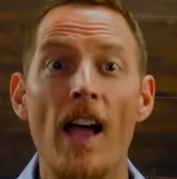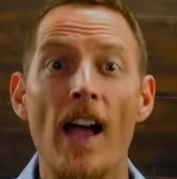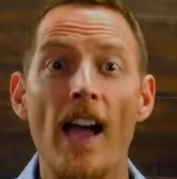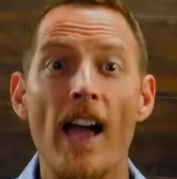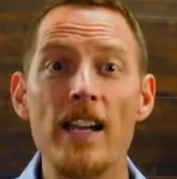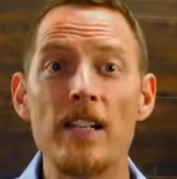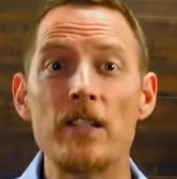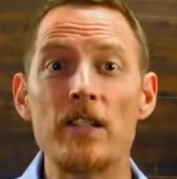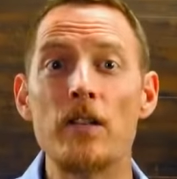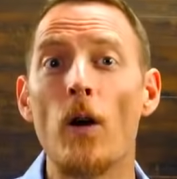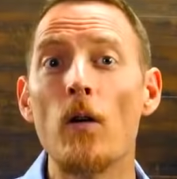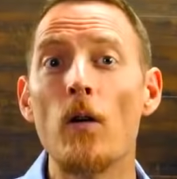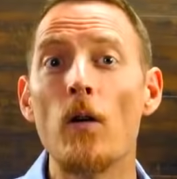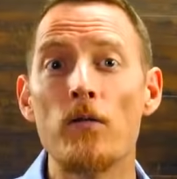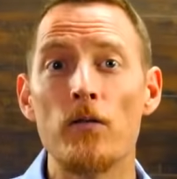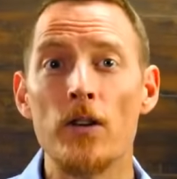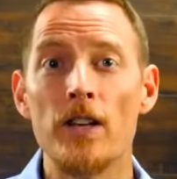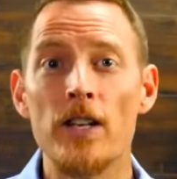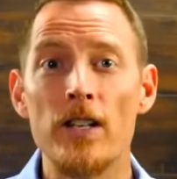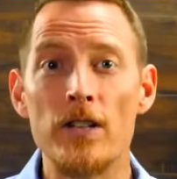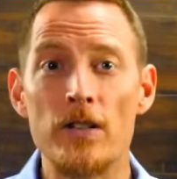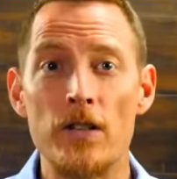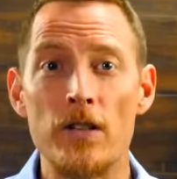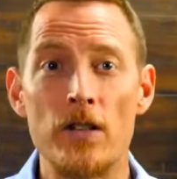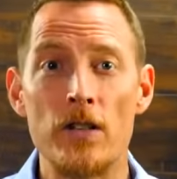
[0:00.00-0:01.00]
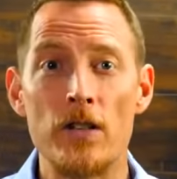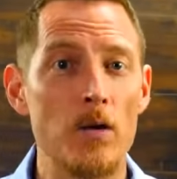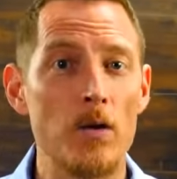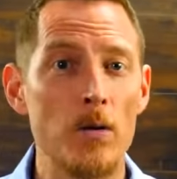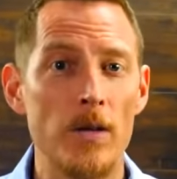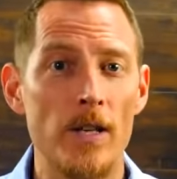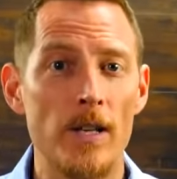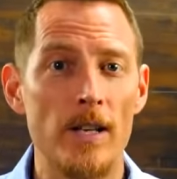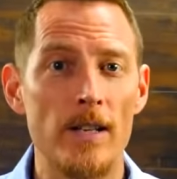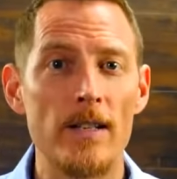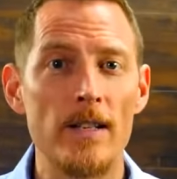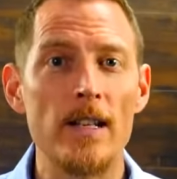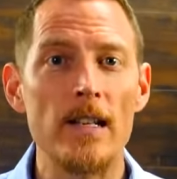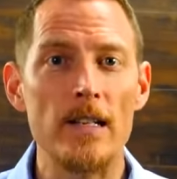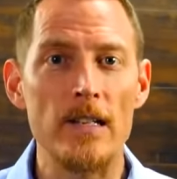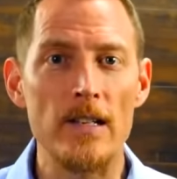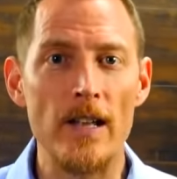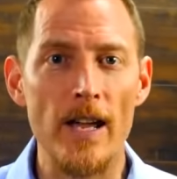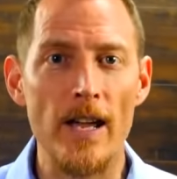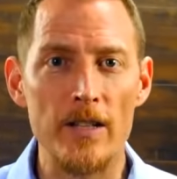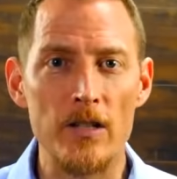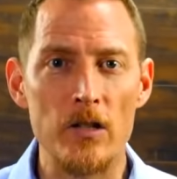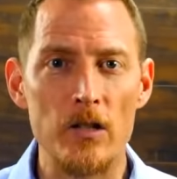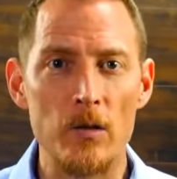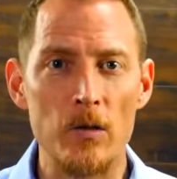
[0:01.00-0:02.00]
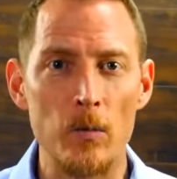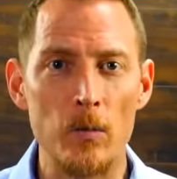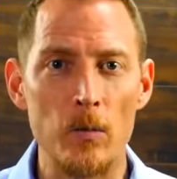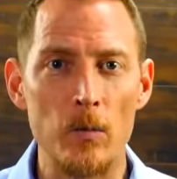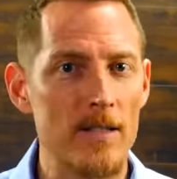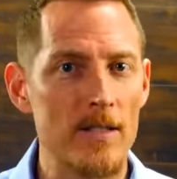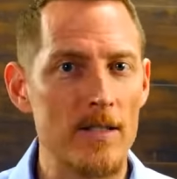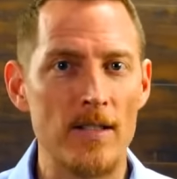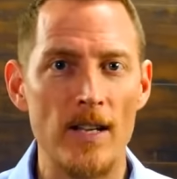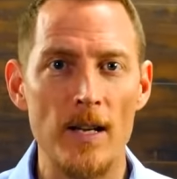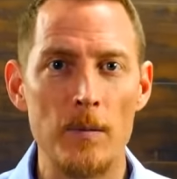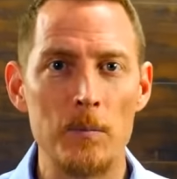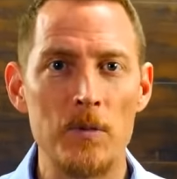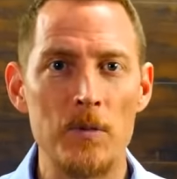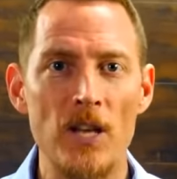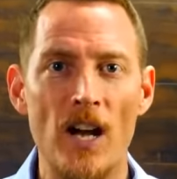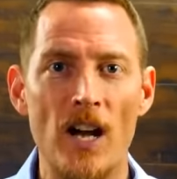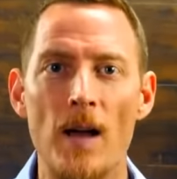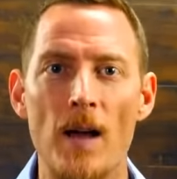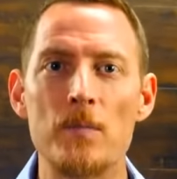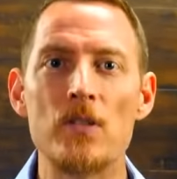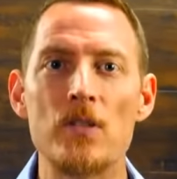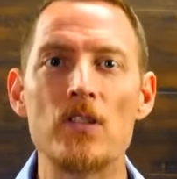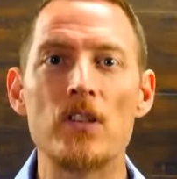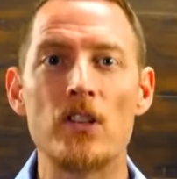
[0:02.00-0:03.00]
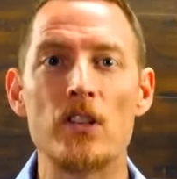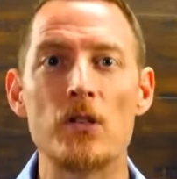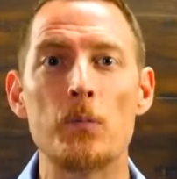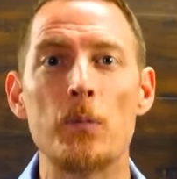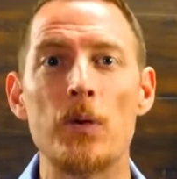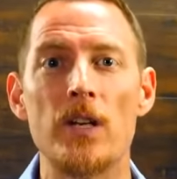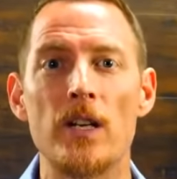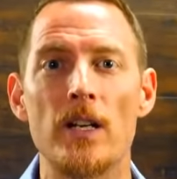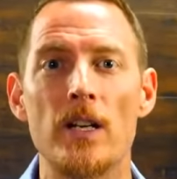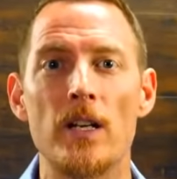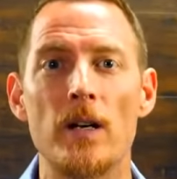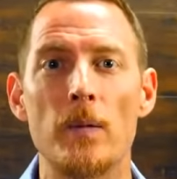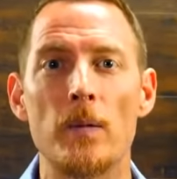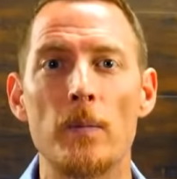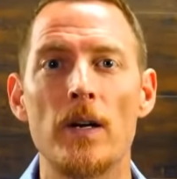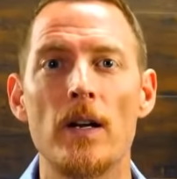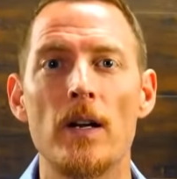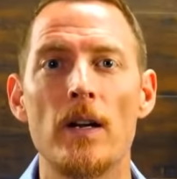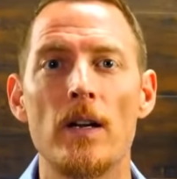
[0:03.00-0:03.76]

don't forget to tune in next week, same time, 6 p.m.